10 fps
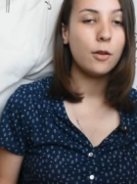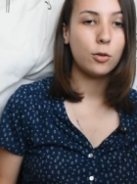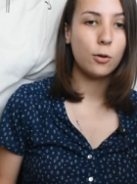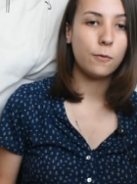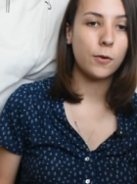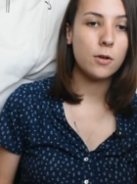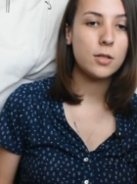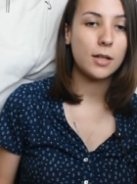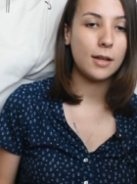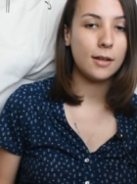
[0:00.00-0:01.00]
So
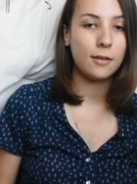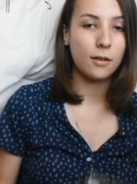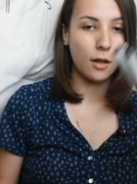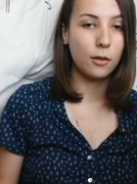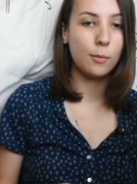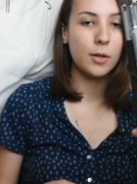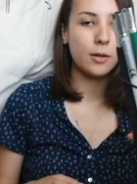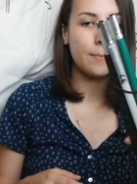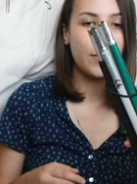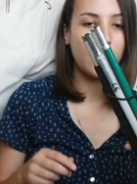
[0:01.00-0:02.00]
first is aluminum.